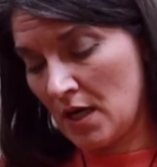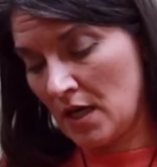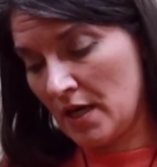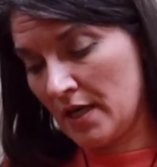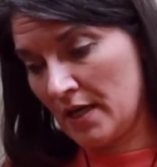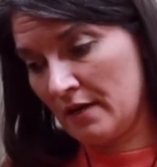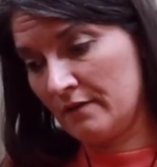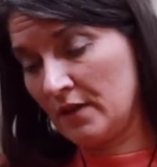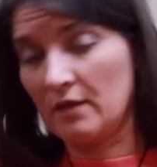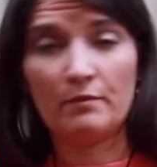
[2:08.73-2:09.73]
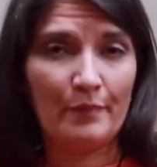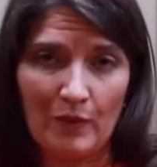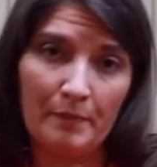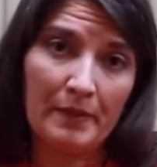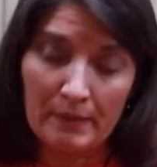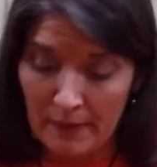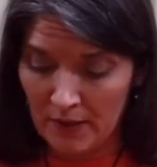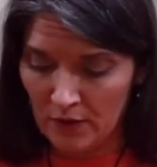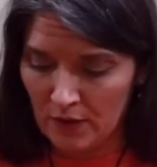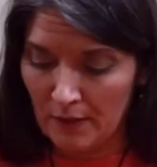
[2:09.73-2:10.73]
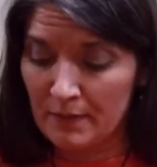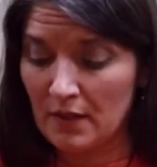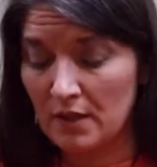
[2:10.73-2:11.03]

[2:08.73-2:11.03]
I have done, well, big binder clips,